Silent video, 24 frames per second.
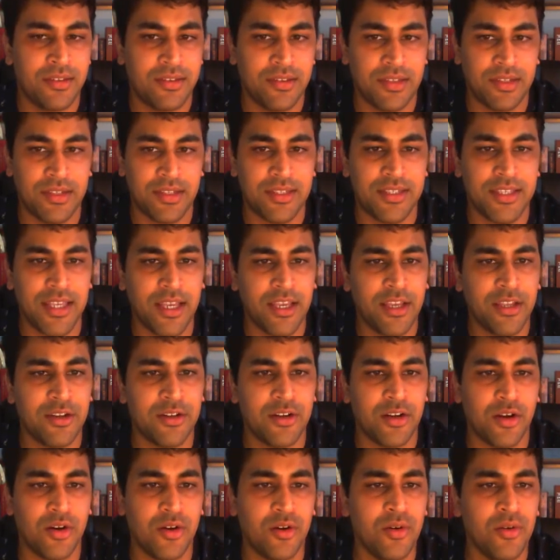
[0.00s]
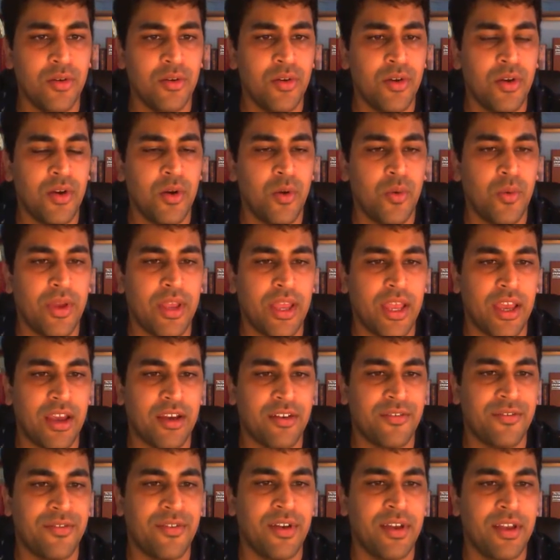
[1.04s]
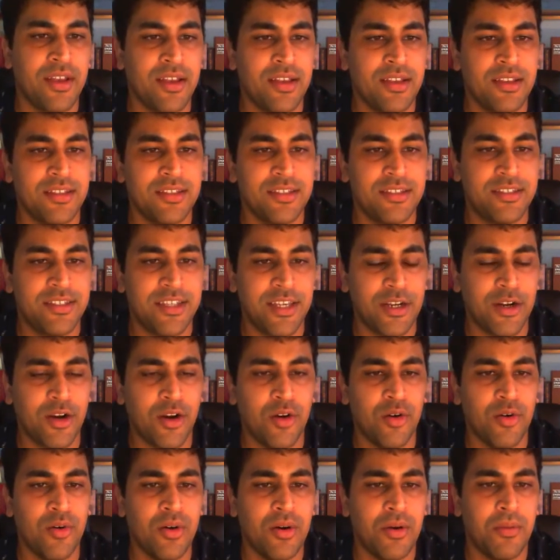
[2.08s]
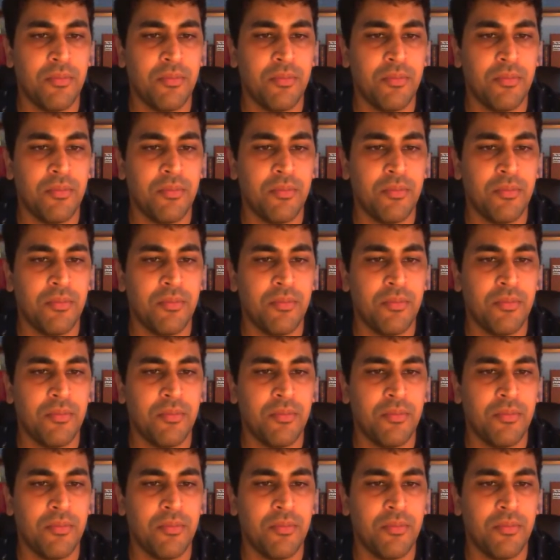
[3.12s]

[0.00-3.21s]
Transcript: In the second row, we have 0